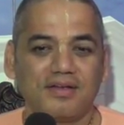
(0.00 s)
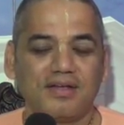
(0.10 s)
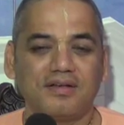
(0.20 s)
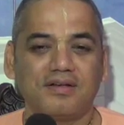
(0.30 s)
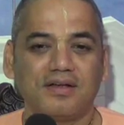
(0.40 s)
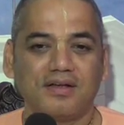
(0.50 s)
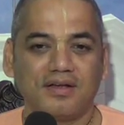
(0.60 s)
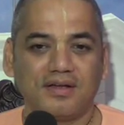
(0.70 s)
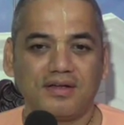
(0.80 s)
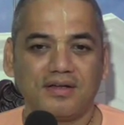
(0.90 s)
In
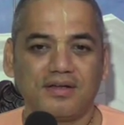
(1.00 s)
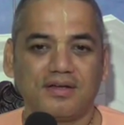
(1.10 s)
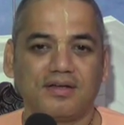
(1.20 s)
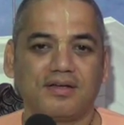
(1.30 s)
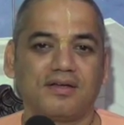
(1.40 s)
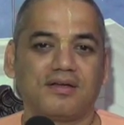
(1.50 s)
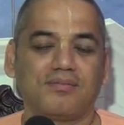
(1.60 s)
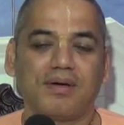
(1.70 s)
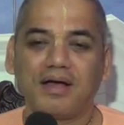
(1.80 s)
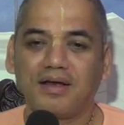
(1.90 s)

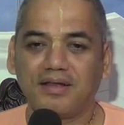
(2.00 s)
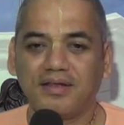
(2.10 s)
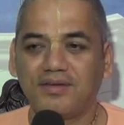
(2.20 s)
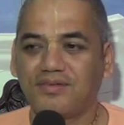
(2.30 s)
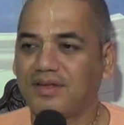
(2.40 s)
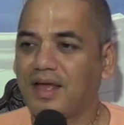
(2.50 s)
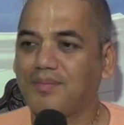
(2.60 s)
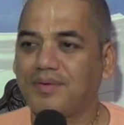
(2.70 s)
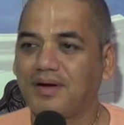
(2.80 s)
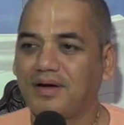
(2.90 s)
Bangladesh, the
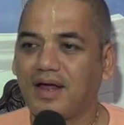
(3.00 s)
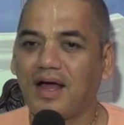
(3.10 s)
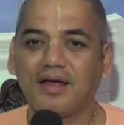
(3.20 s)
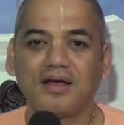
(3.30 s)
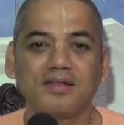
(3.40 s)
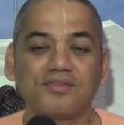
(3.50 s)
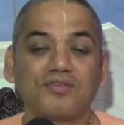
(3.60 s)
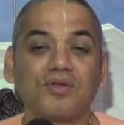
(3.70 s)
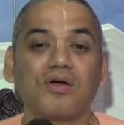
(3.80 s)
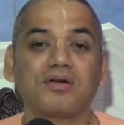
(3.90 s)
capital Dhaka, they
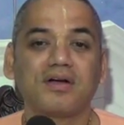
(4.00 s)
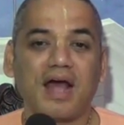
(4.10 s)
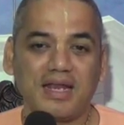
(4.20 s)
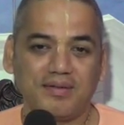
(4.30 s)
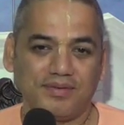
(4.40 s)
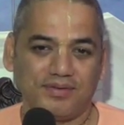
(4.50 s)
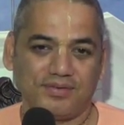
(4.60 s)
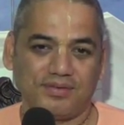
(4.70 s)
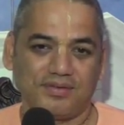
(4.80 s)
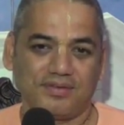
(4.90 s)
slaughtered
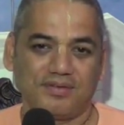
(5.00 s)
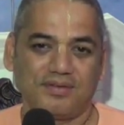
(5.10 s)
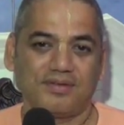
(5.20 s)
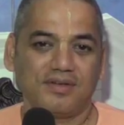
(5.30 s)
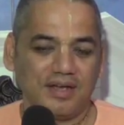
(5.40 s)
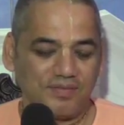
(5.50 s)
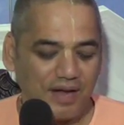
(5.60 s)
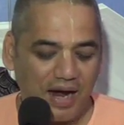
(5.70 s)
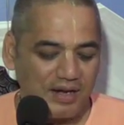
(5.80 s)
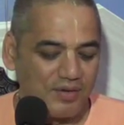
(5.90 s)
animals. In
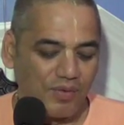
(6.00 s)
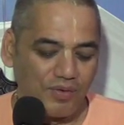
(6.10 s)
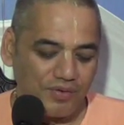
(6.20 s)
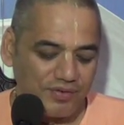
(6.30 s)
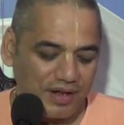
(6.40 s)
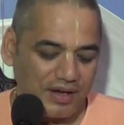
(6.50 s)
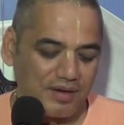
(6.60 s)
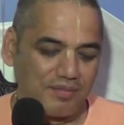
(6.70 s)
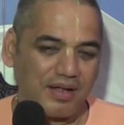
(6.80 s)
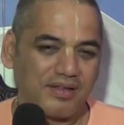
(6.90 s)
fact, I didn't want to share
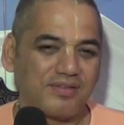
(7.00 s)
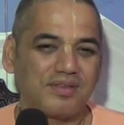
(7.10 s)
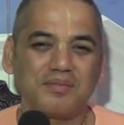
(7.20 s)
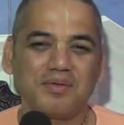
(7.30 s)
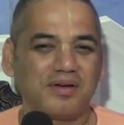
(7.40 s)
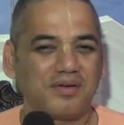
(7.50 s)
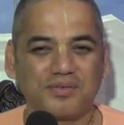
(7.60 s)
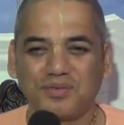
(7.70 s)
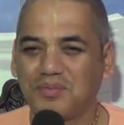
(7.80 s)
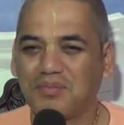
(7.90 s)
in my this thing, but it
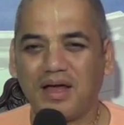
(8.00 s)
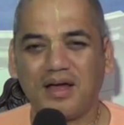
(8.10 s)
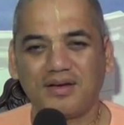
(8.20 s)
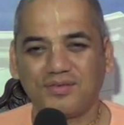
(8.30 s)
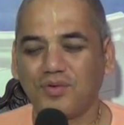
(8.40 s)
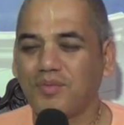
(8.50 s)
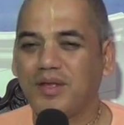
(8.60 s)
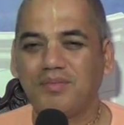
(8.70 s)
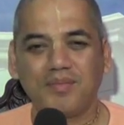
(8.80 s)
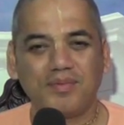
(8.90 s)
is so bad. So
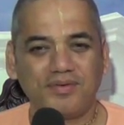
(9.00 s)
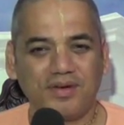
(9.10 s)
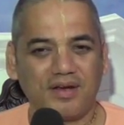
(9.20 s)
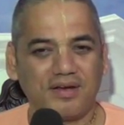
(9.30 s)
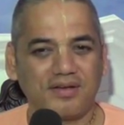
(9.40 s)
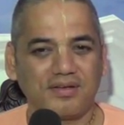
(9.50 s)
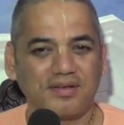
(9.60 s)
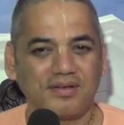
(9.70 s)
many people shared it.